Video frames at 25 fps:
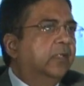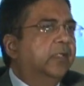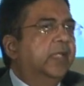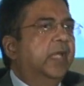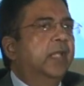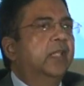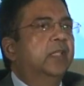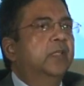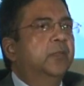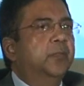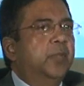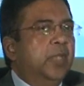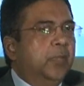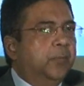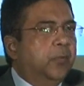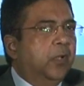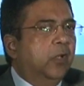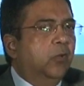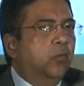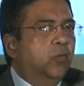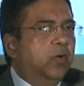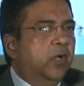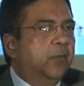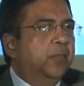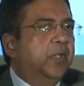Then the
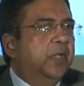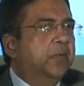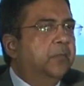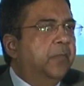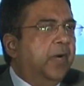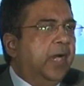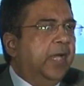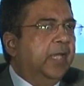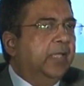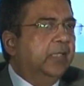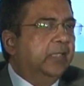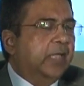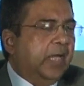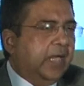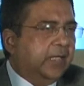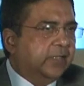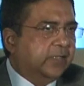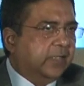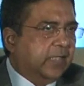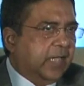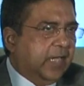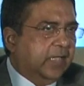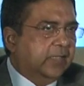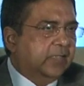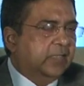people who have been buying that
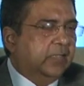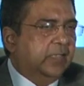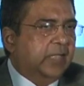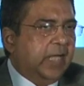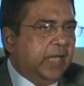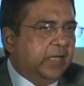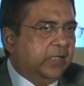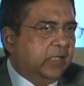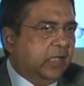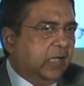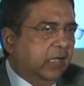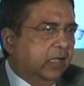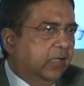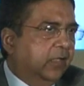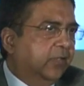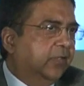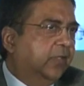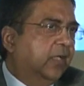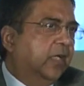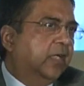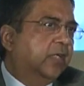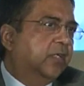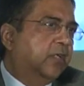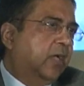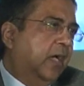size, that color,
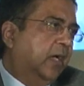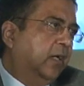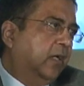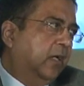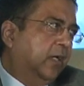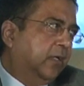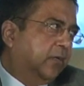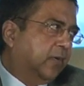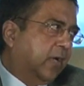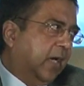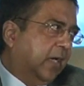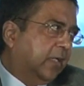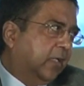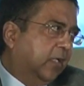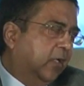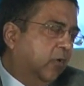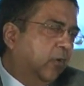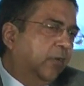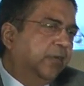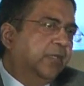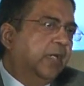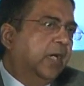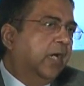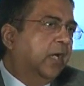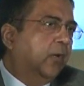they are attracted
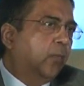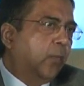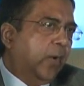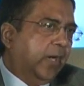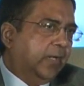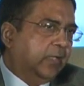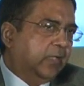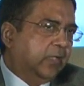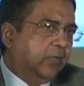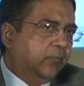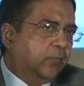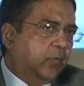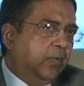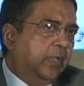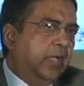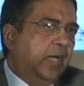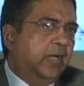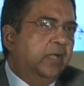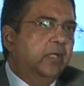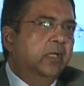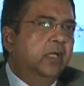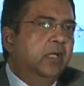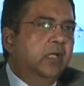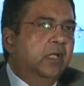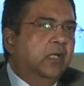or they are invited for
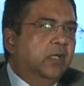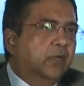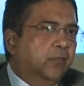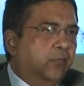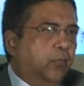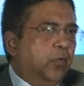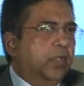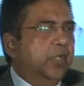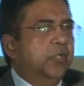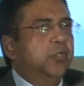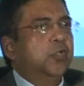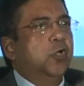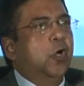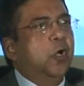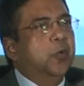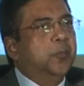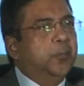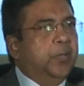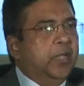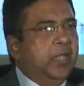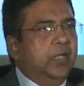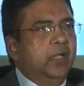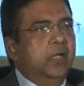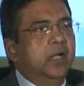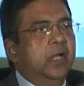that for that
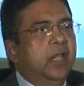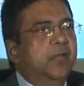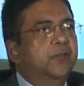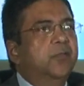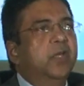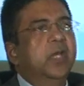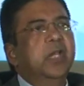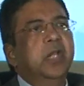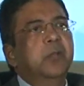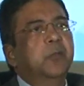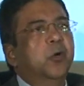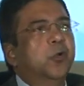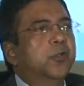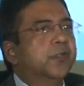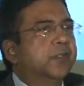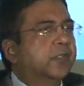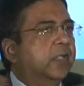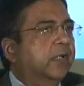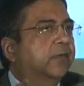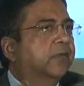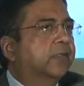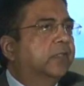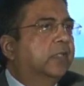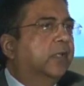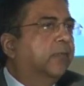short period. And we are able to
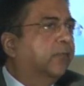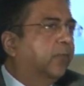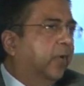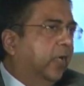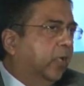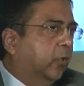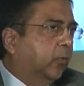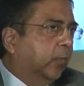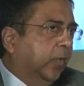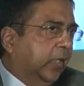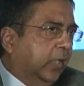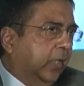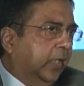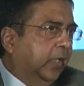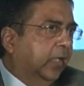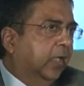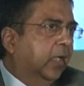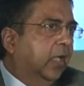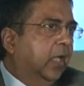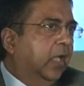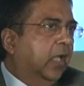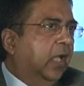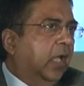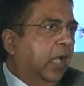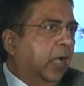service them very quickly,
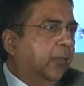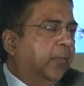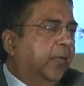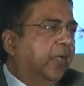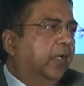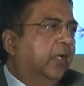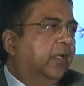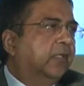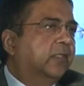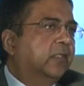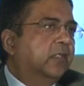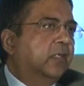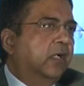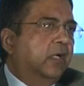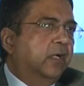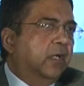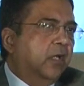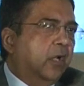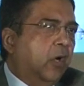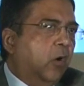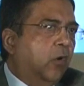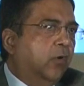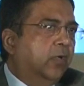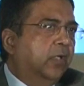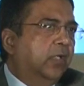helping us turn
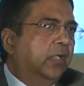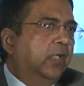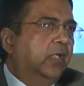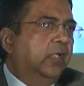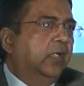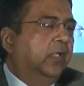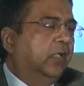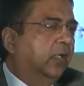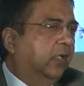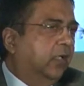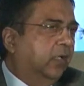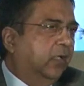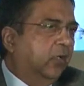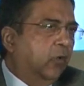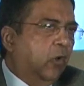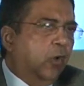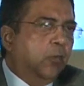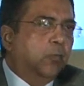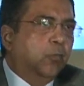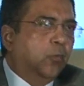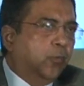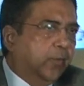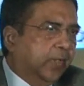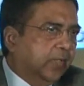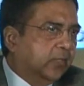around the
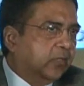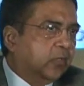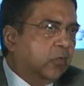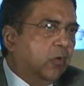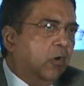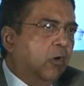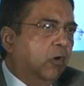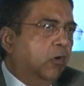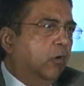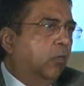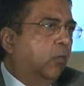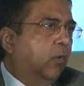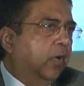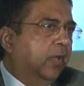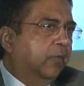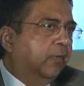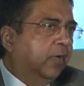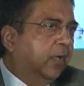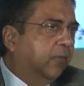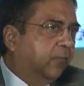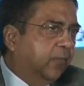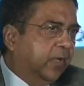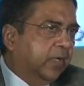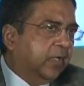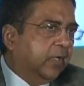non-moving stock or
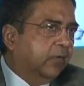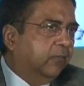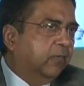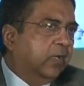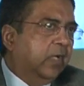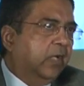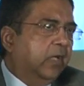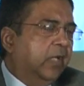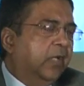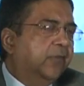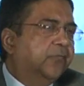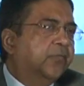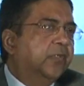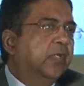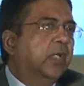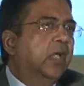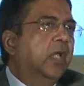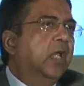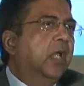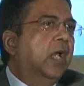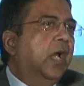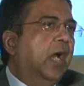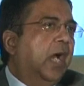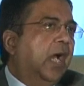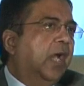whatever inventory we are left.
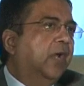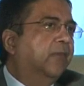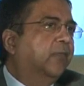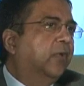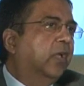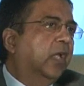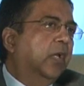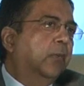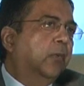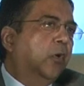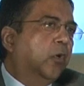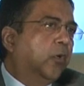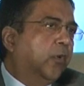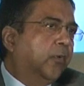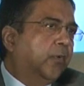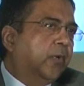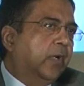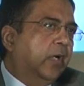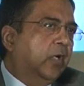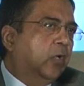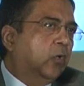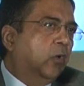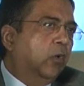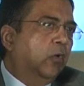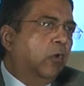And we are able to
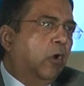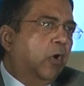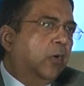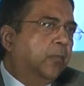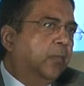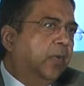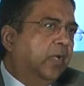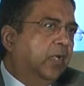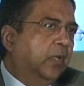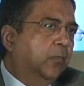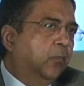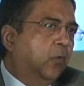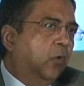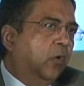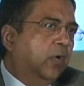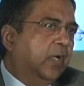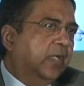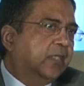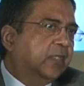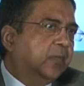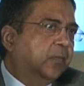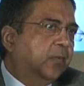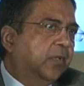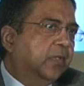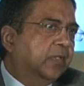attend to a lot many more
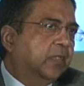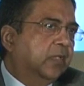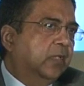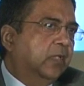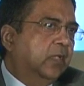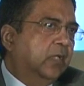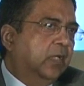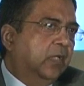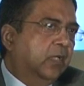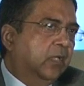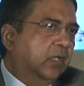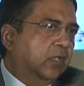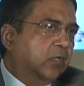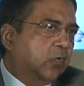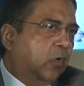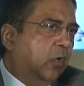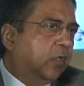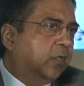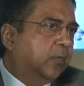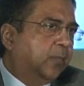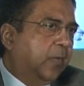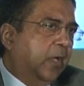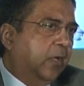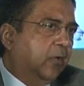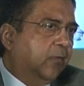customers in, in a
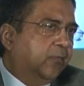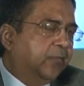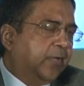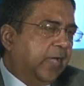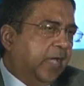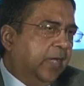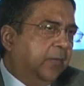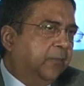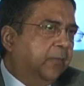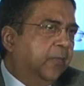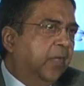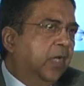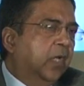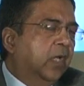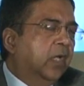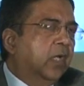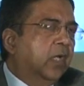short span of time.